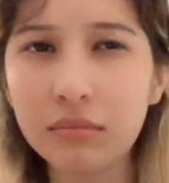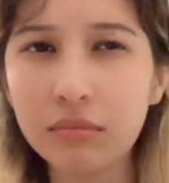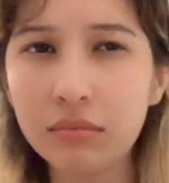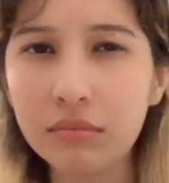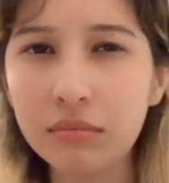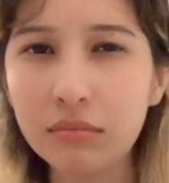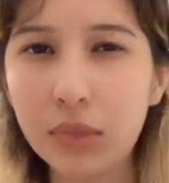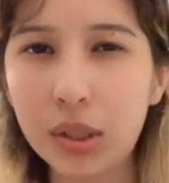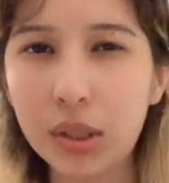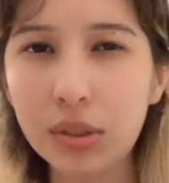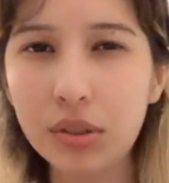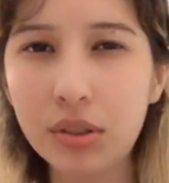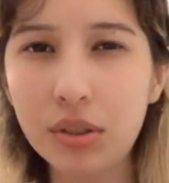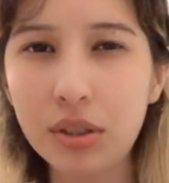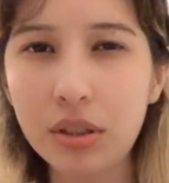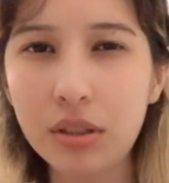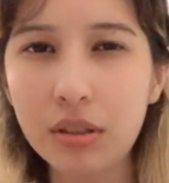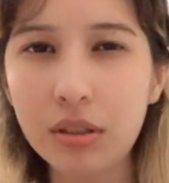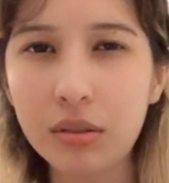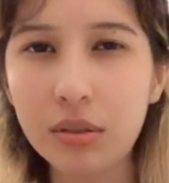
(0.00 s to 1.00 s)

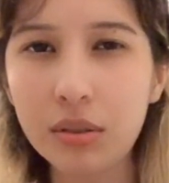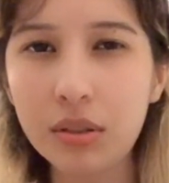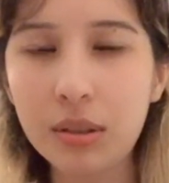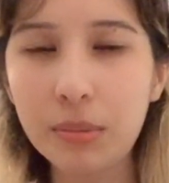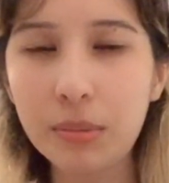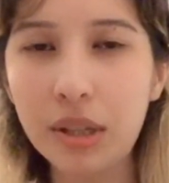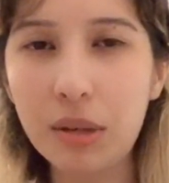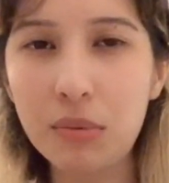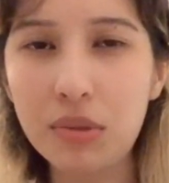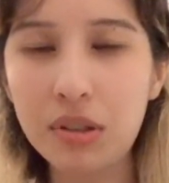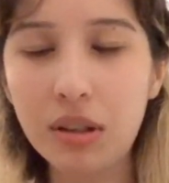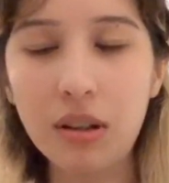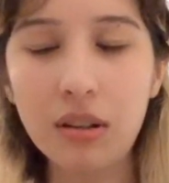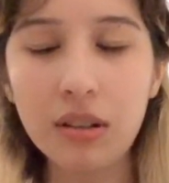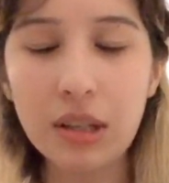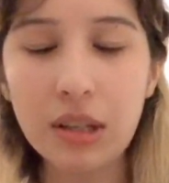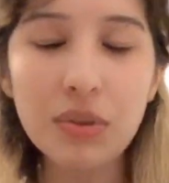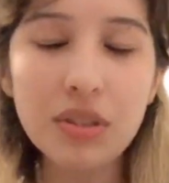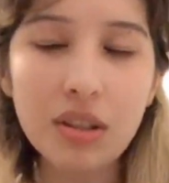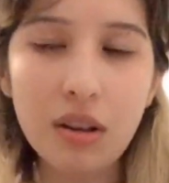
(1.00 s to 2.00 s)
monster or something. He
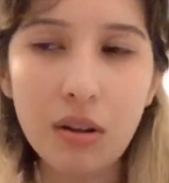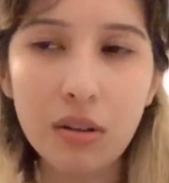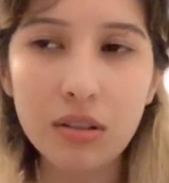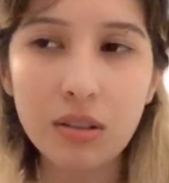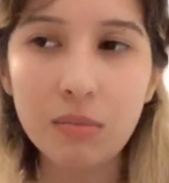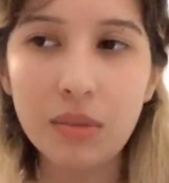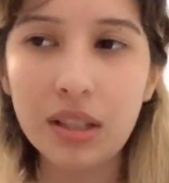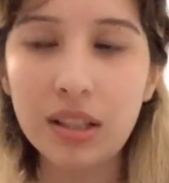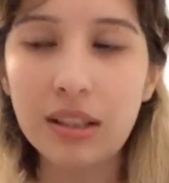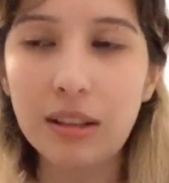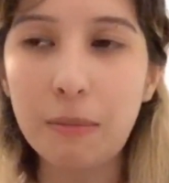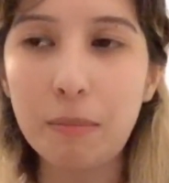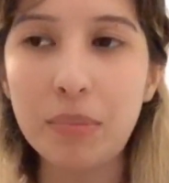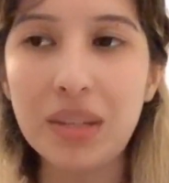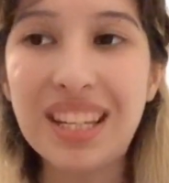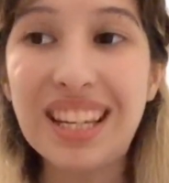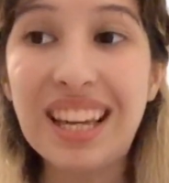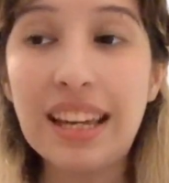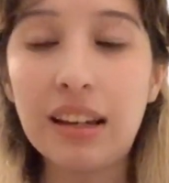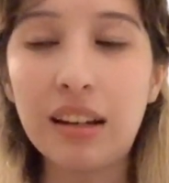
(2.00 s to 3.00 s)
was the ultimate
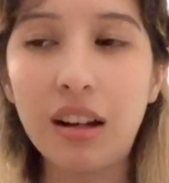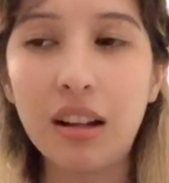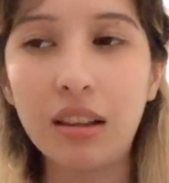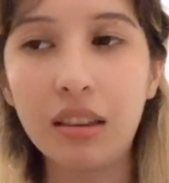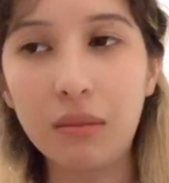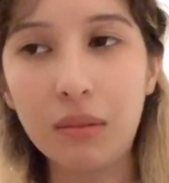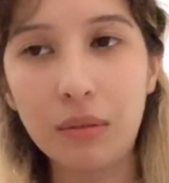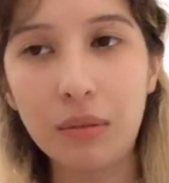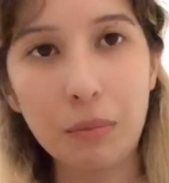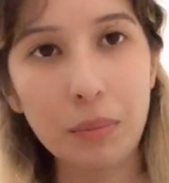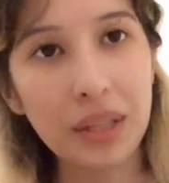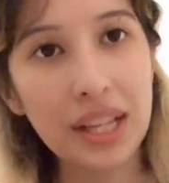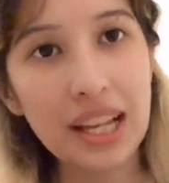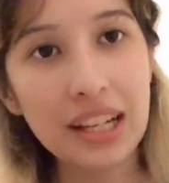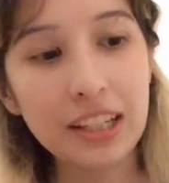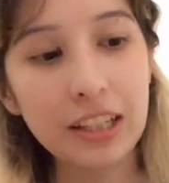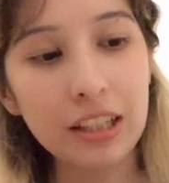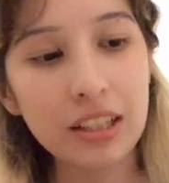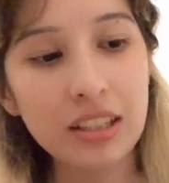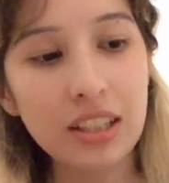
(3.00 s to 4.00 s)
being on the
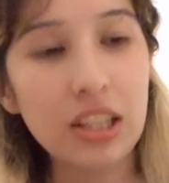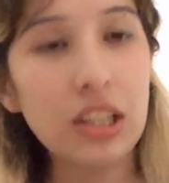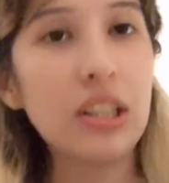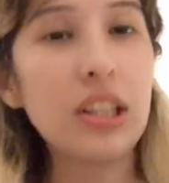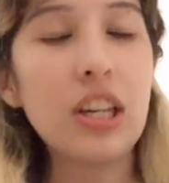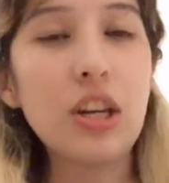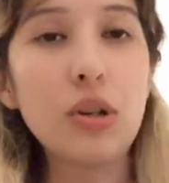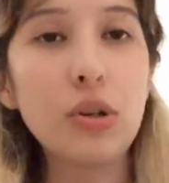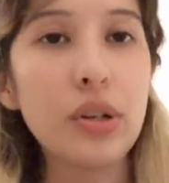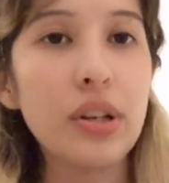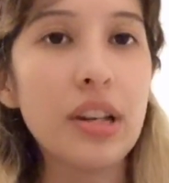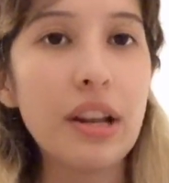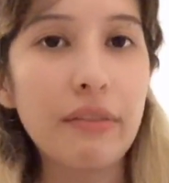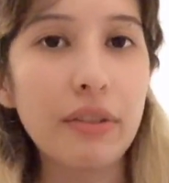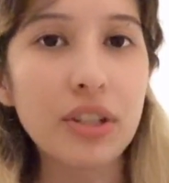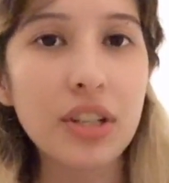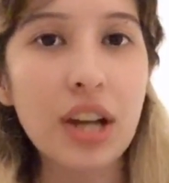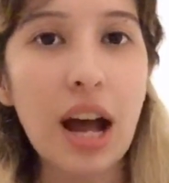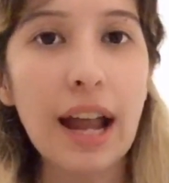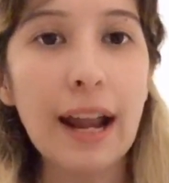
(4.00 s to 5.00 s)
planet, because he could never
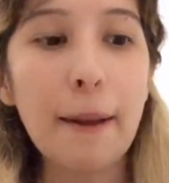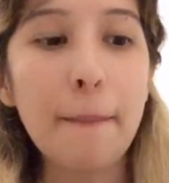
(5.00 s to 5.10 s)
die.